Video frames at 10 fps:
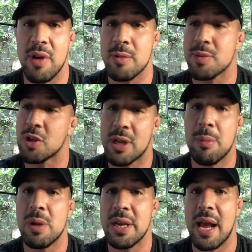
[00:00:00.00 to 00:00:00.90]
I'm going to
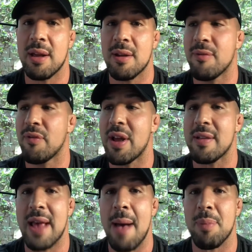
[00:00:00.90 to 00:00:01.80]
get you some numbers
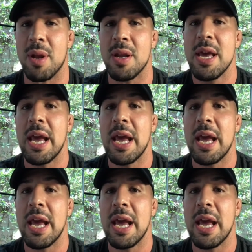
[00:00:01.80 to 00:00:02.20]
that show is